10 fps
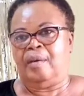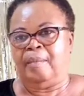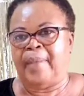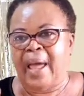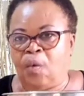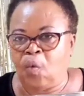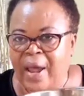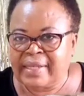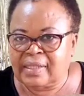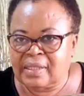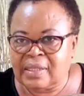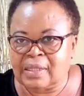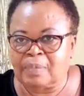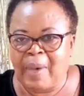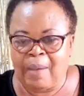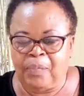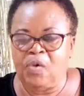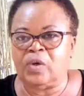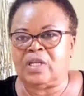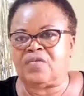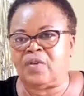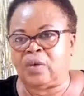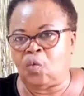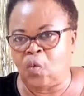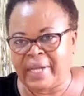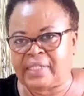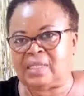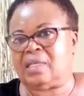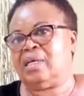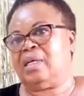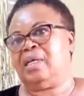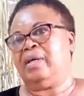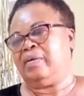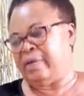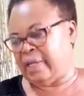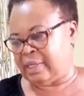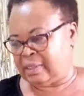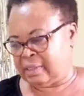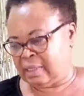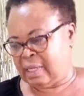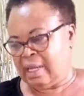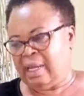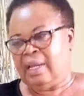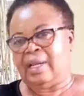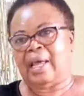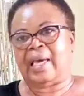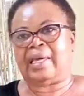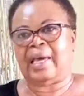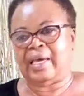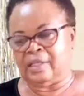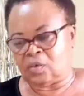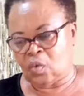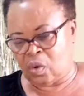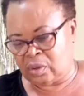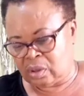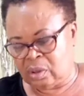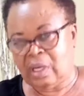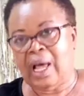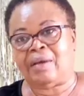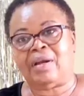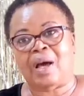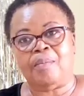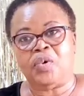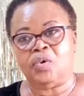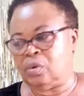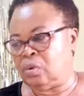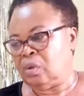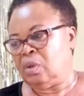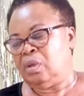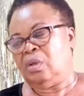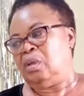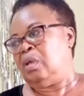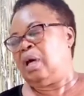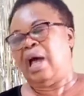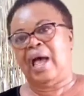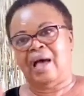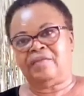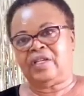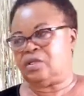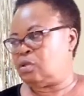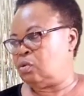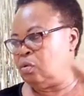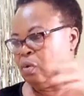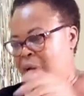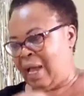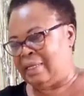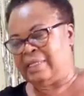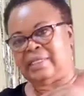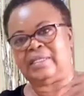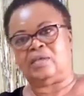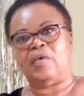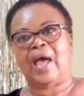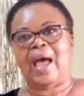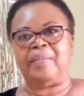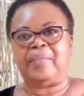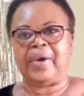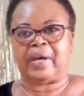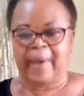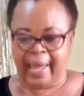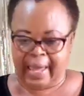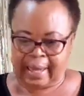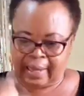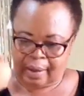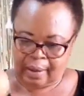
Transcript: my my bowl is for the wet ingredients. Now here is another bowl. I have these two, and this is the way I break my egg.